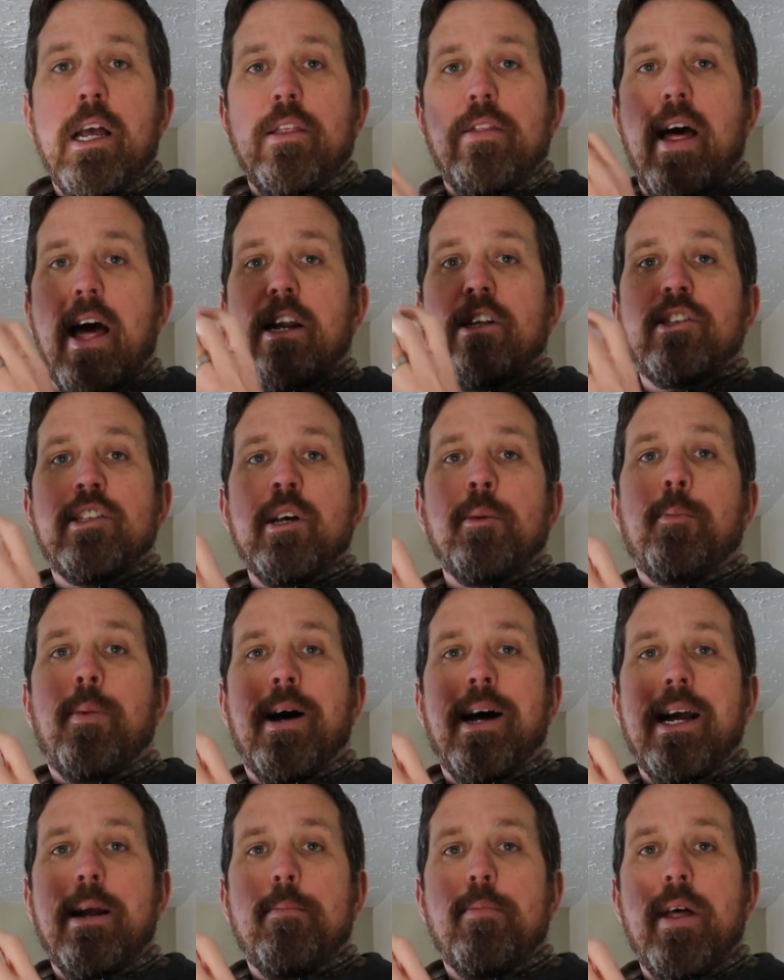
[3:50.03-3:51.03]
That is the
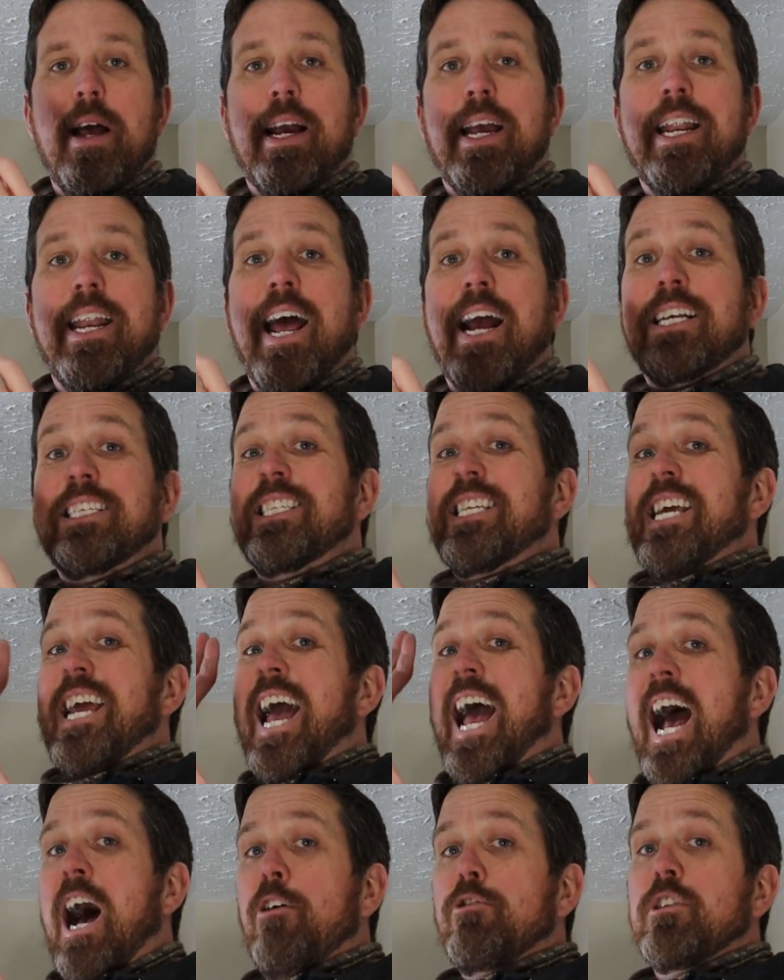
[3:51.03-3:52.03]
pipe that connects
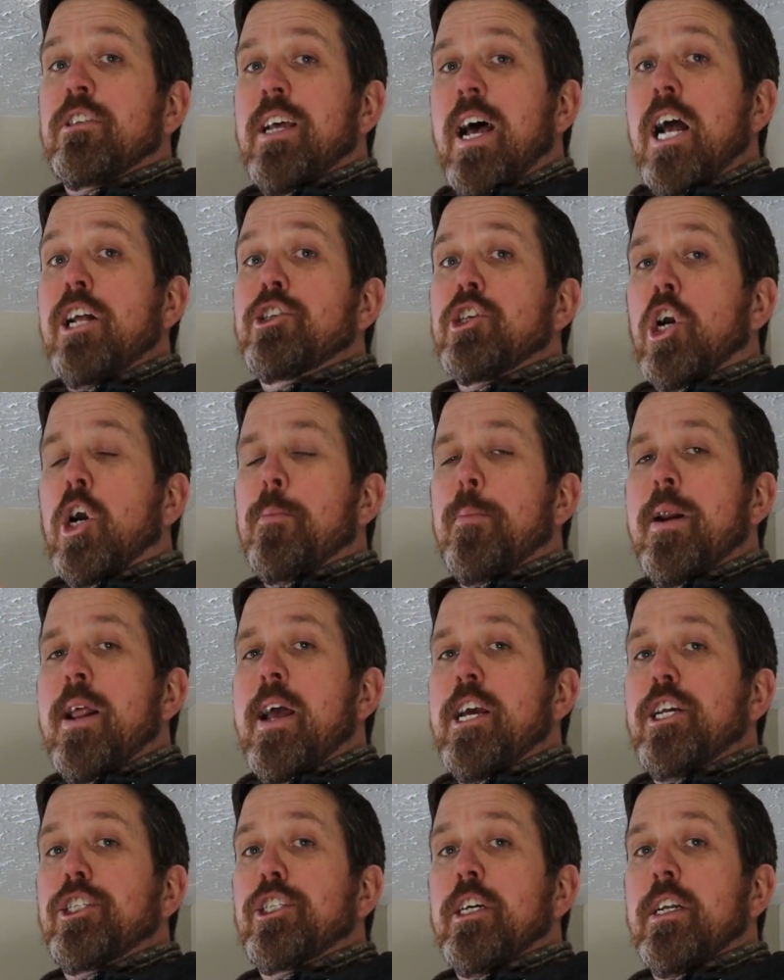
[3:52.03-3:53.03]
the outside
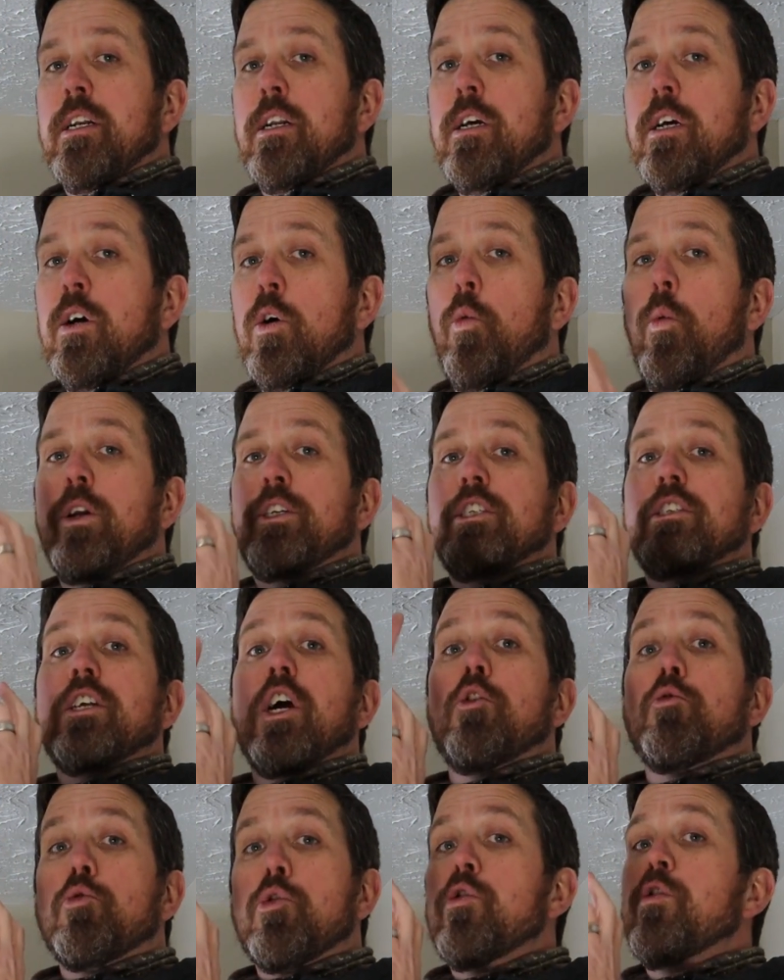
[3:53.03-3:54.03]
termination, which is
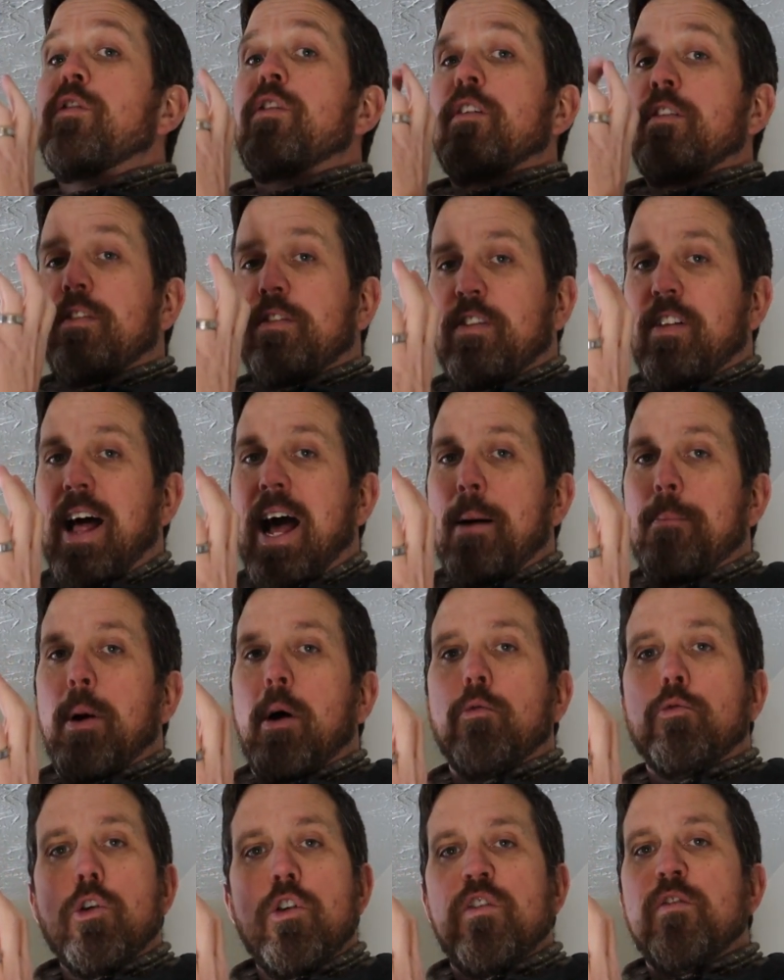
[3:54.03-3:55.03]
a roof flap,
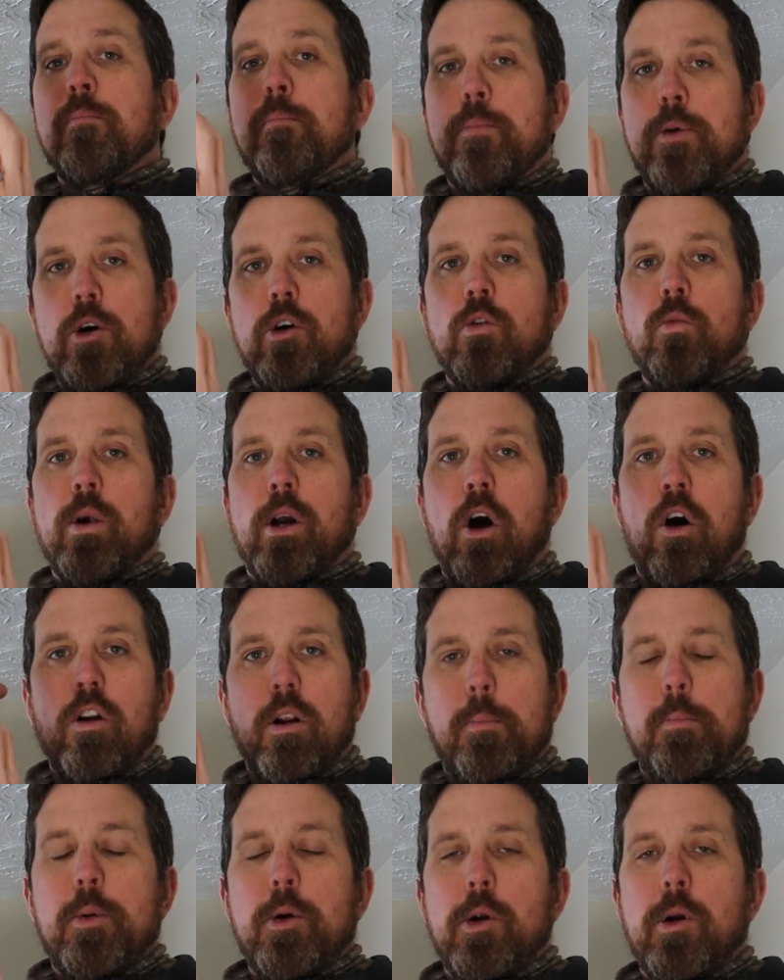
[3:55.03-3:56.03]
a roof boot, we call
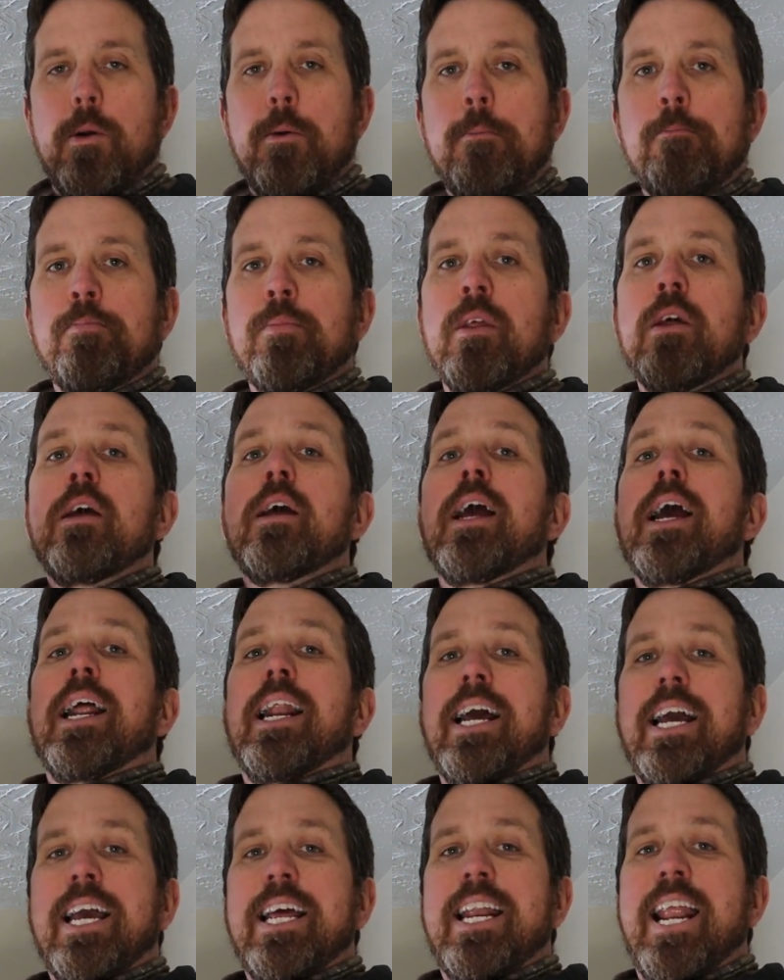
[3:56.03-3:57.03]
it a boot, and
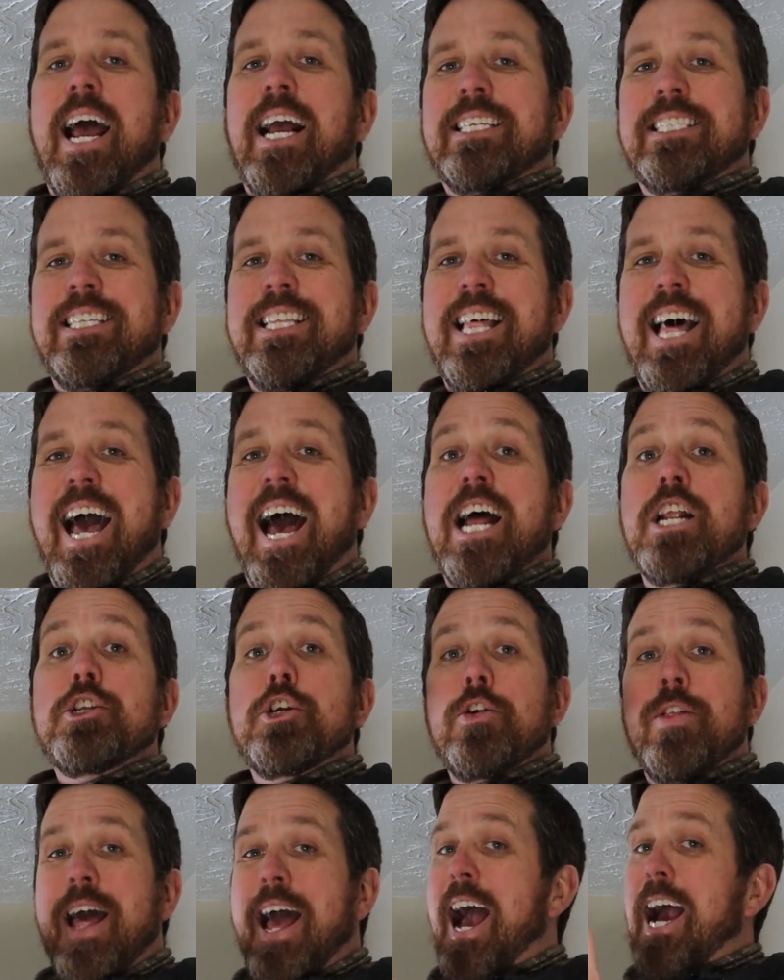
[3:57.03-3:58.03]
it connects that
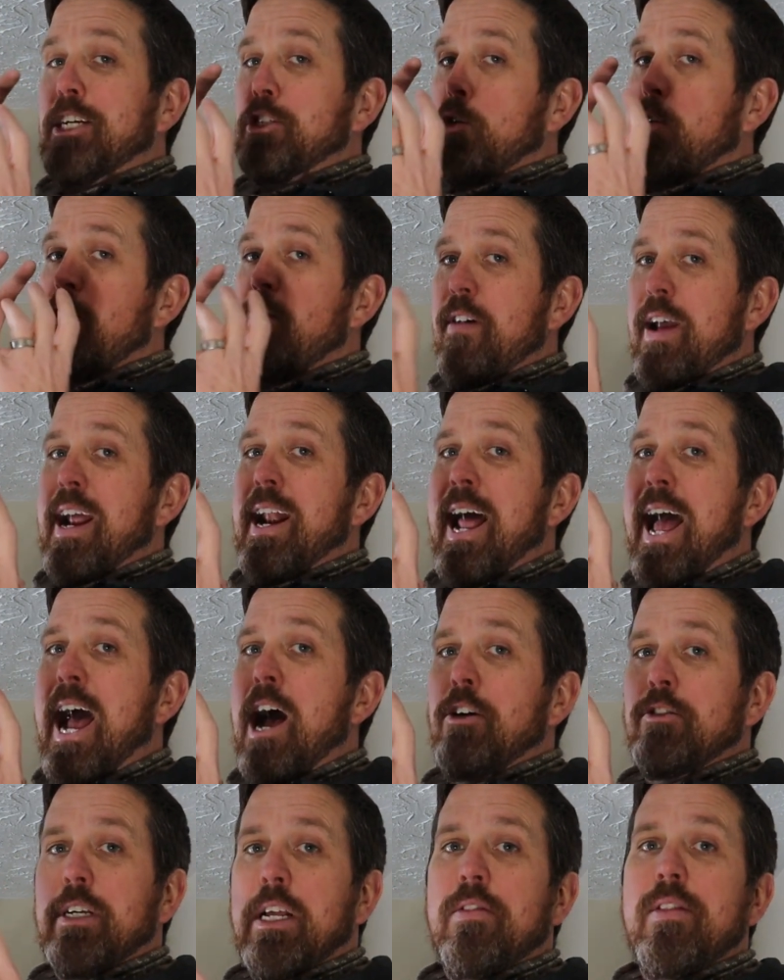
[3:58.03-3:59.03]
to the actual fan
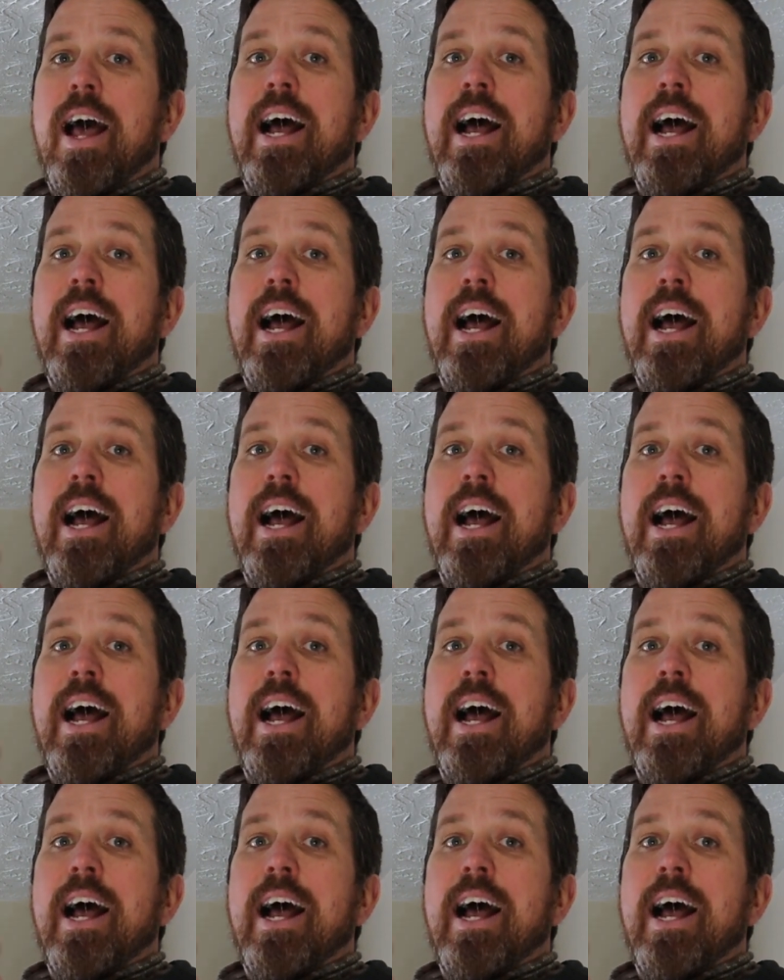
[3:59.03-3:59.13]
housing.